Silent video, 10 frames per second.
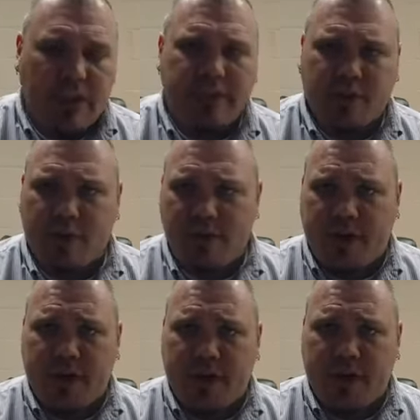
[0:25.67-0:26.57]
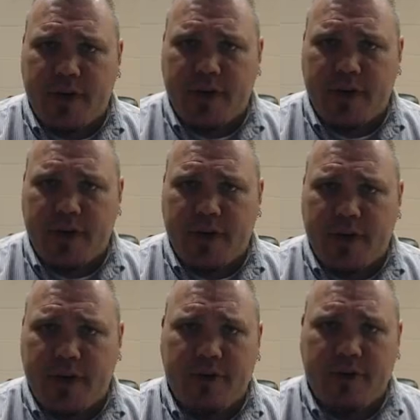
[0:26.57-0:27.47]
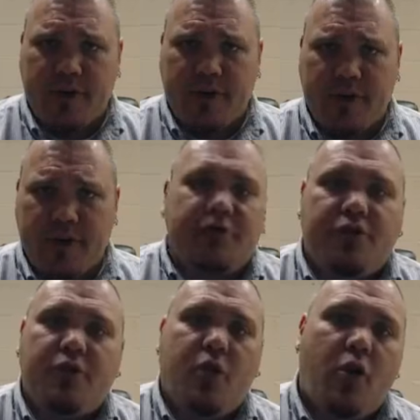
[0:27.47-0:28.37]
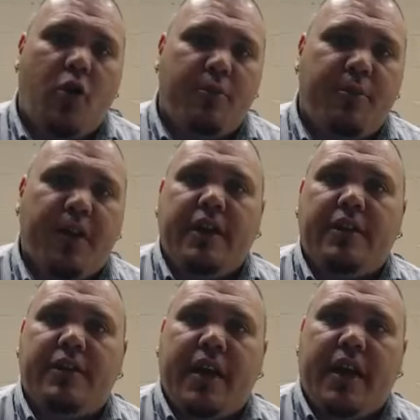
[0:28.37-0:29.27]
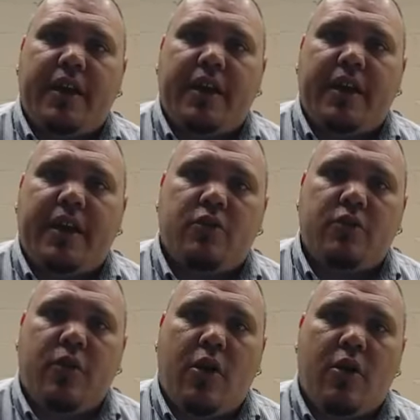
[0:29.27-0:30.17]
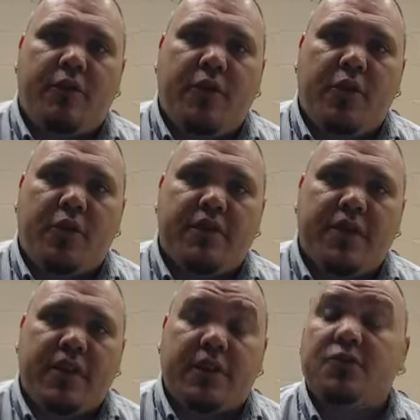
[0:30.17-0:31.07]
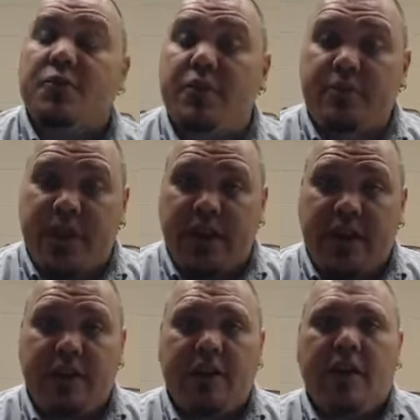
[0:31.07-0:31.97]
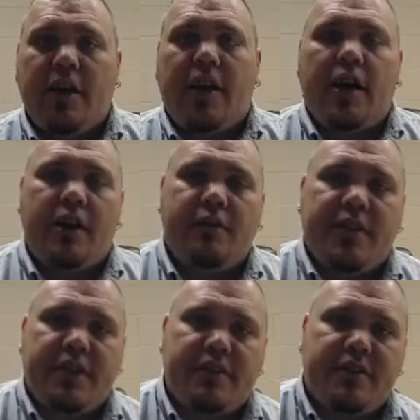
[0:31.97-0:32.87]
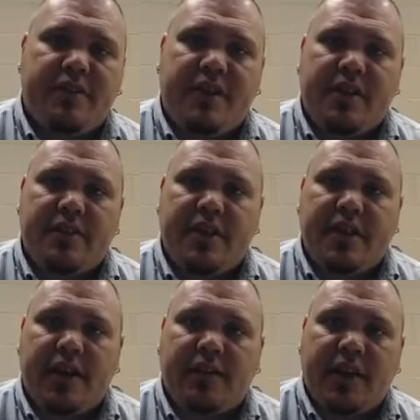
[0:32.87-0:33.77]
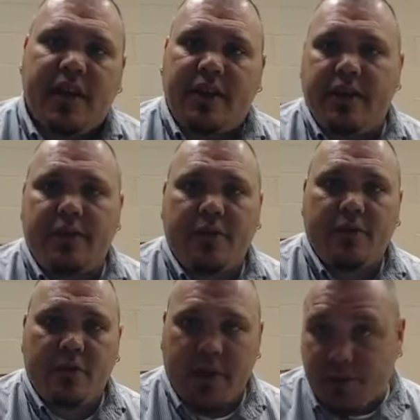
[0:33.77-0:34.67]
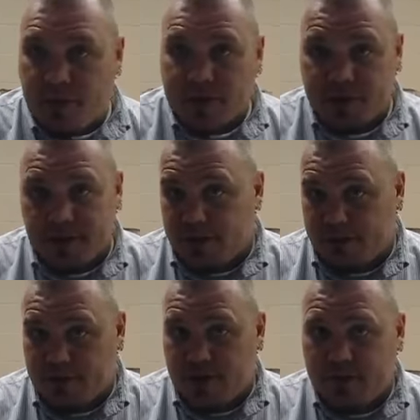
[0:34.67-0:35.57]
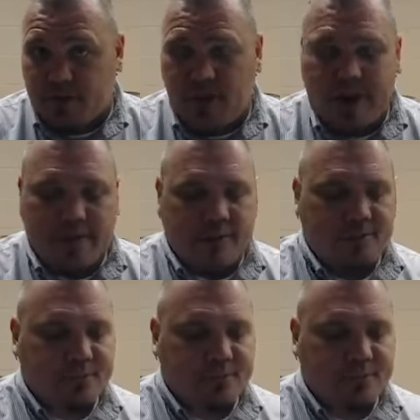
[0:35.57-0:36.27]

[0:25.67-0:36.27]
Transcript: The coronavirus is out, but I do hope that you are focusing on the real meaning of this season, and that is the resurrection of Jesus Christ.